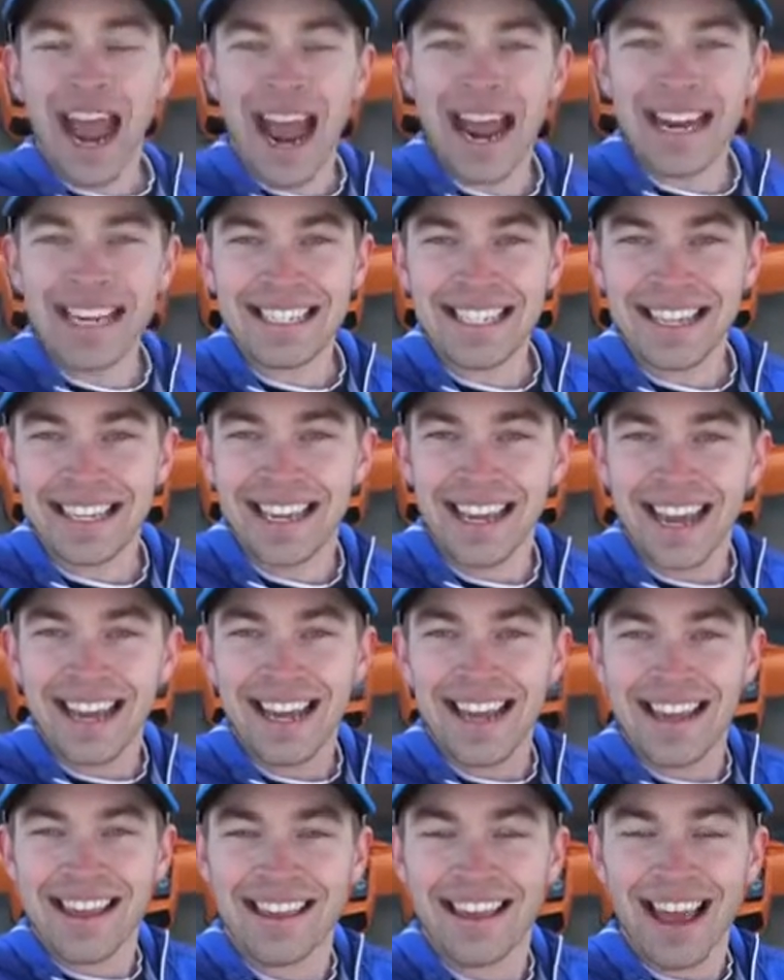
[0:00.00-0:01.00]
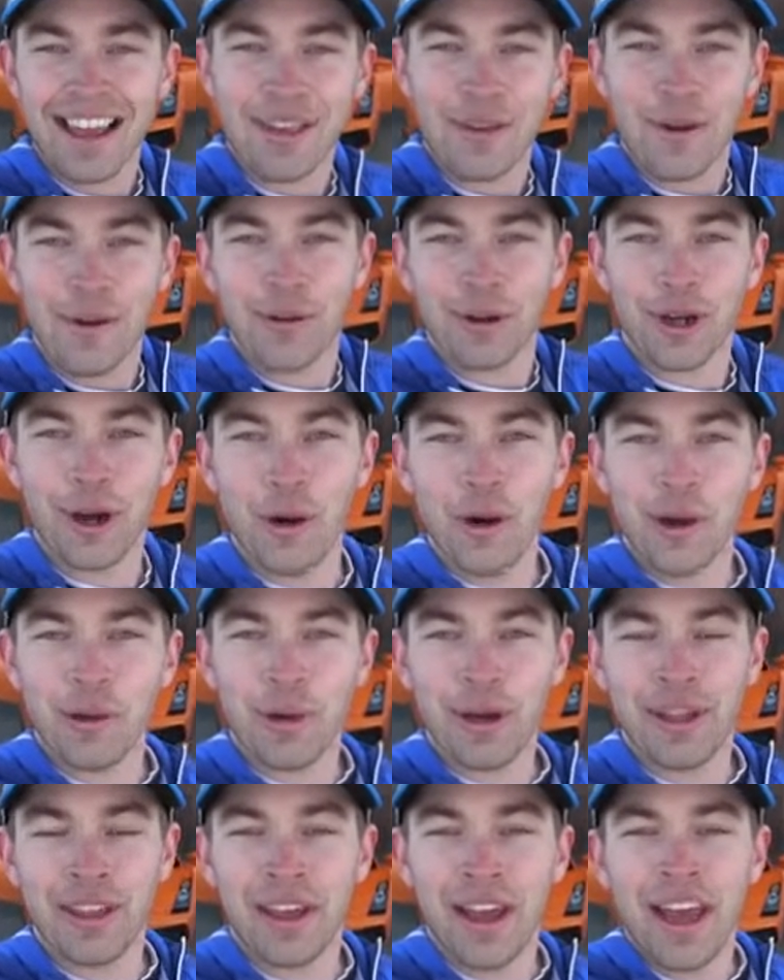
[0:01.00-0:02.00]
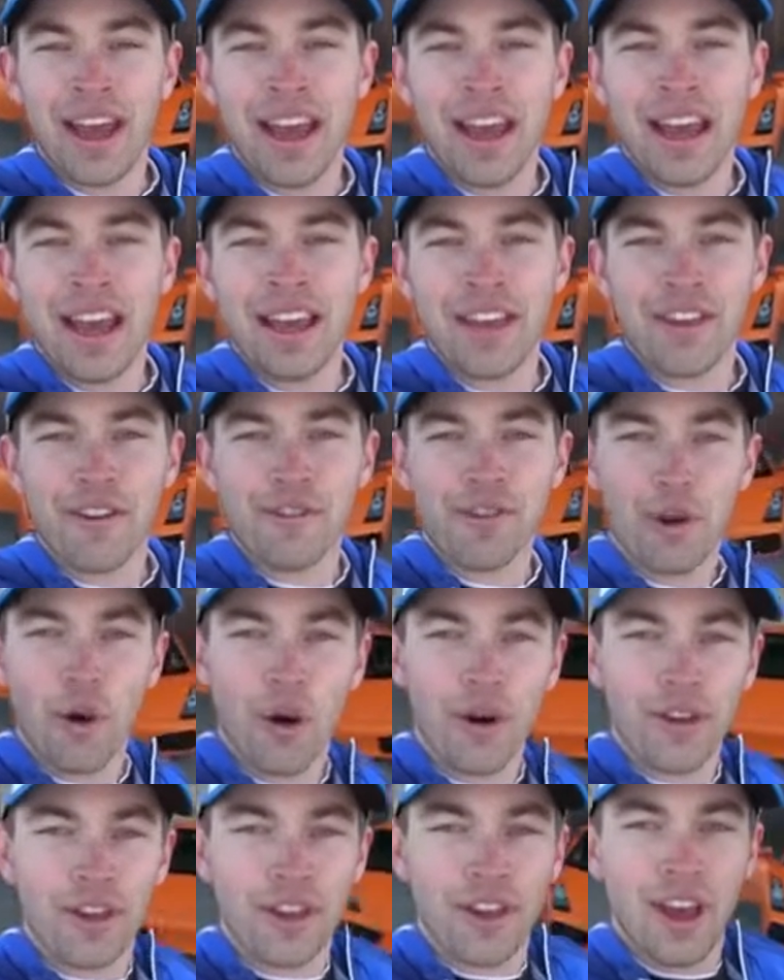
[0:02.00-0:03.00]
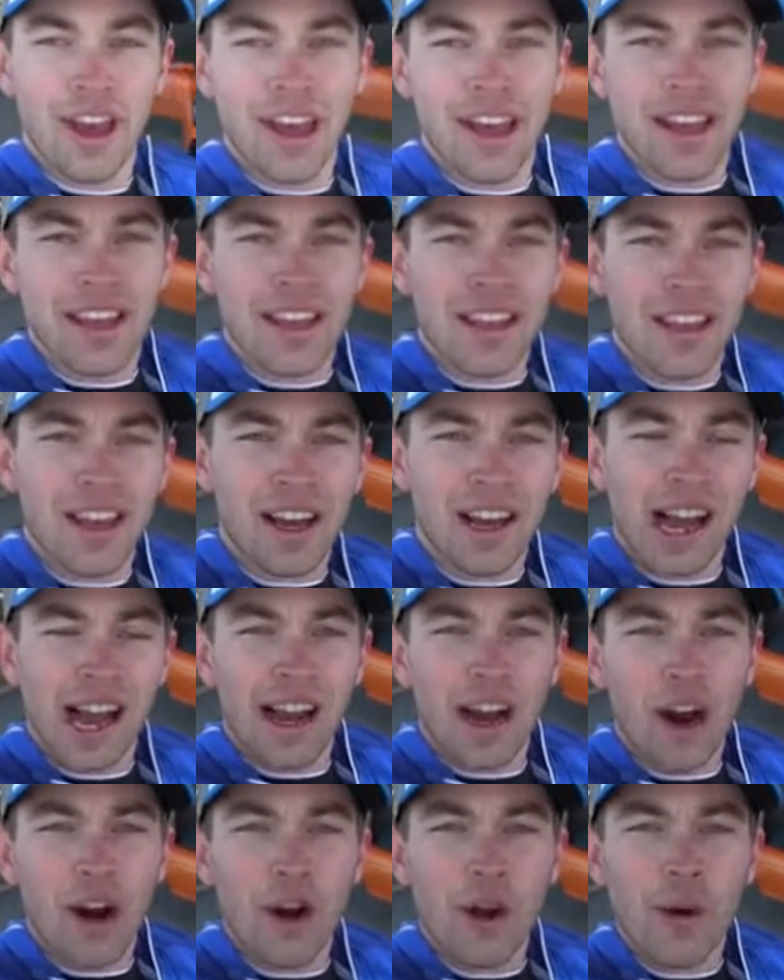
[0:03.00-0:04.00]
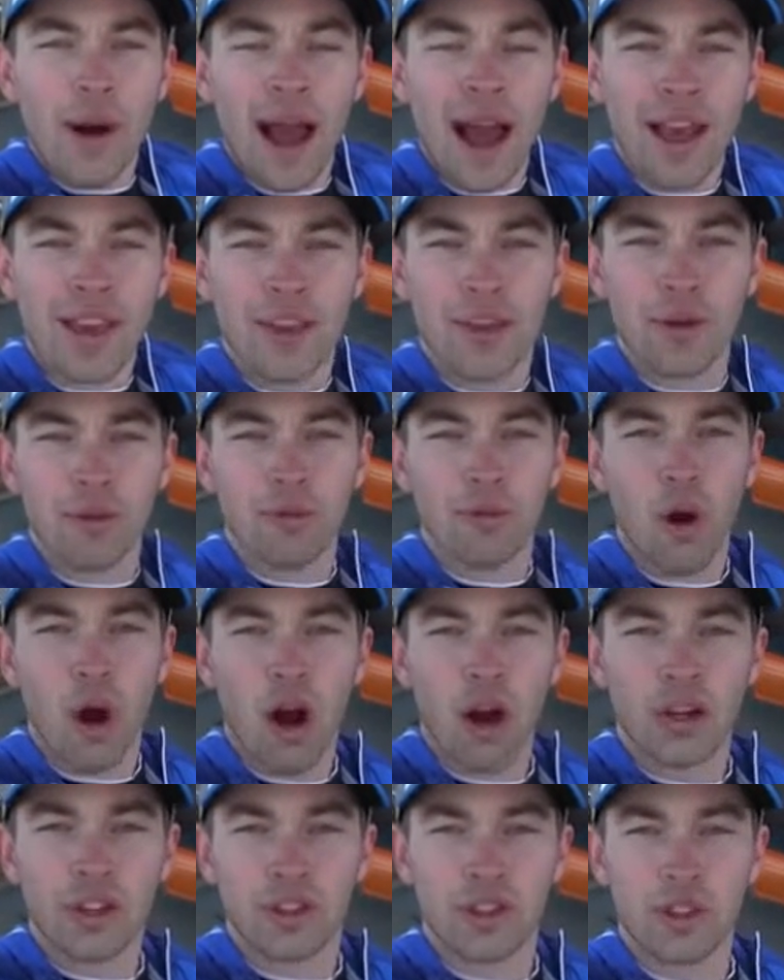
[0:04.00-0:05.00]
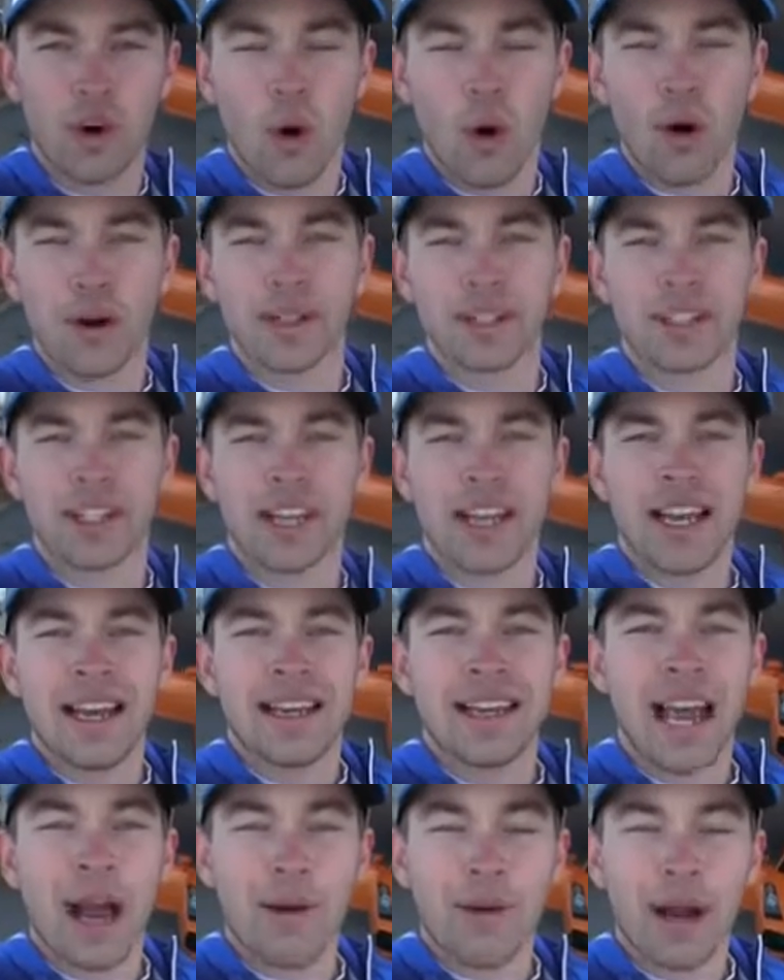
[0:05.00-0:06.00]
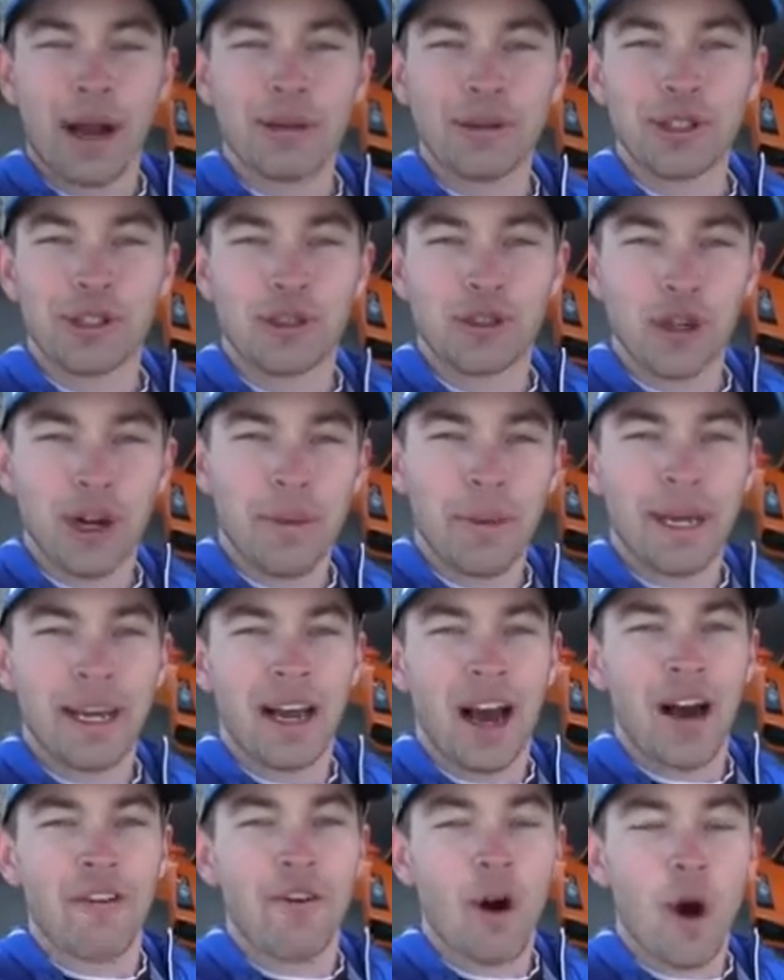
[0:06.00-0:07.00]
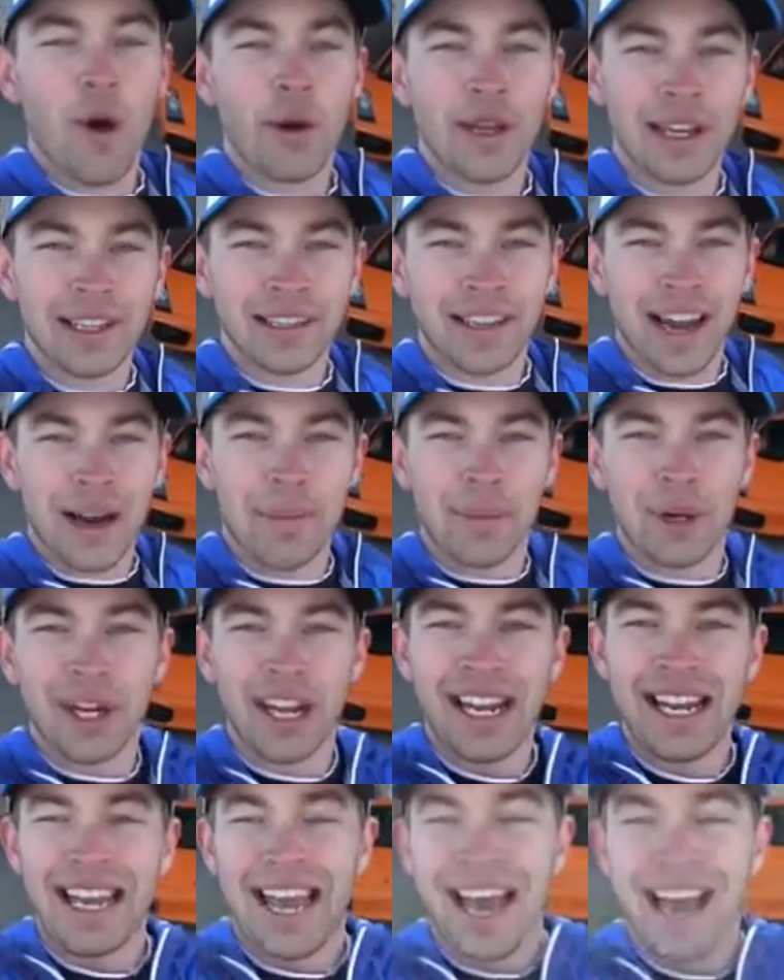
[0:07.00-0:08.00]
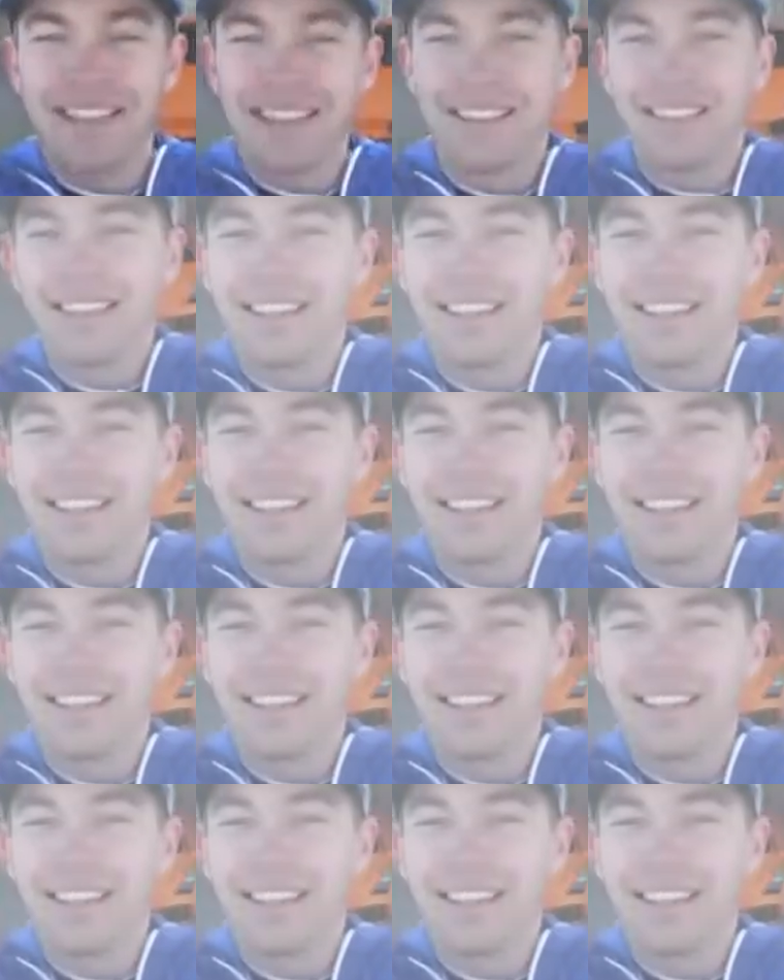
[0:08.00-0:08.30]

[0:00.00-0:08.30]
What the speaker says: hate, I guess that's what we're going with, is of course, the Gallardo has the wrong doors. Now, when I was dreaming of owning a Lamborghini as a